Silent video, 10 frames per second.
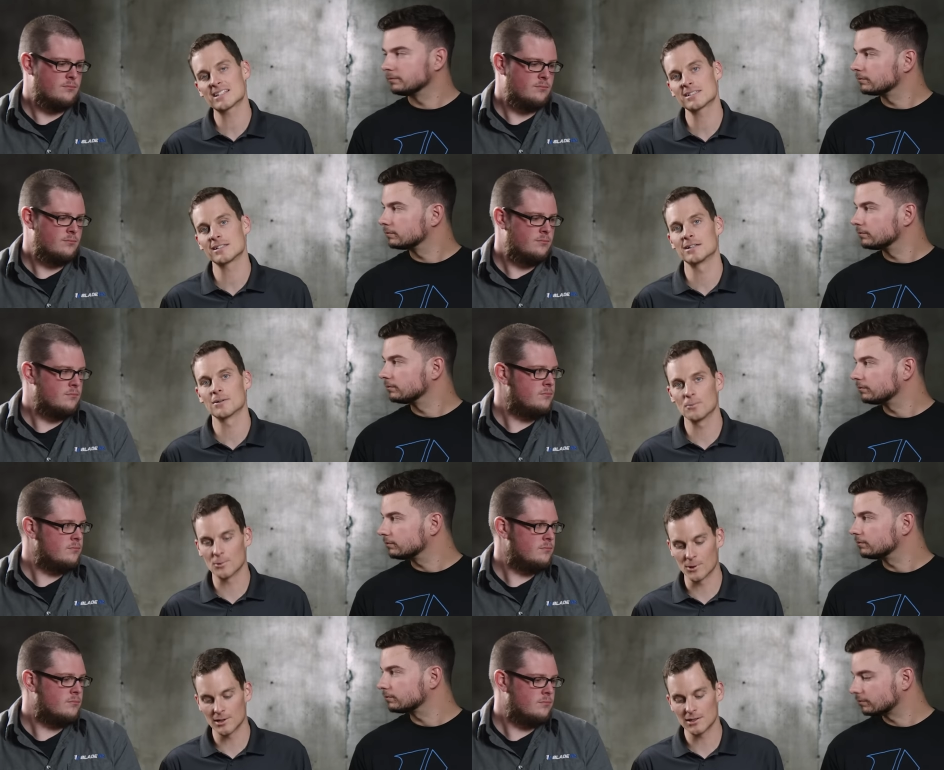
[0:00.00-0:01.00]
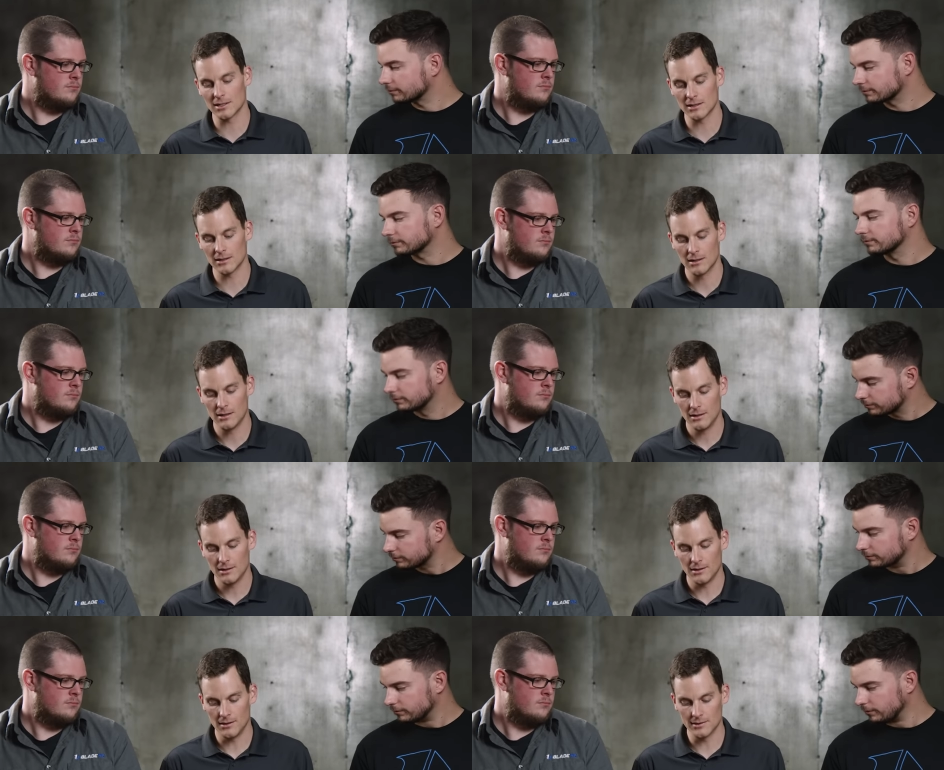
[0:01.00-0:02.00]
Speaker 1: excellent warranty
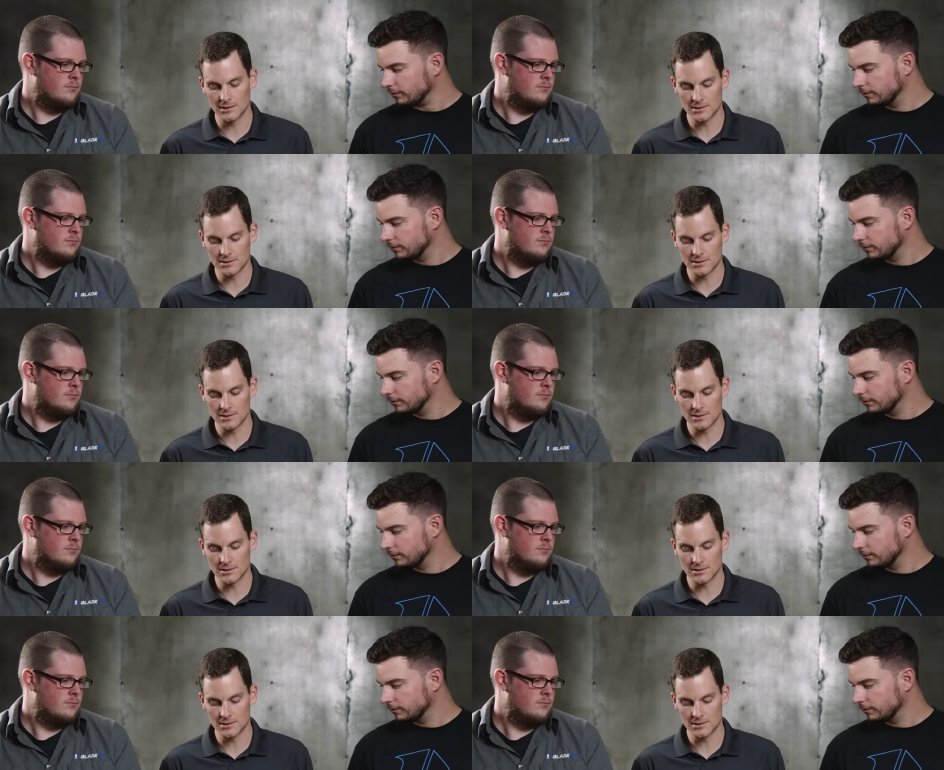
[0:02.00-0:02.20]
on the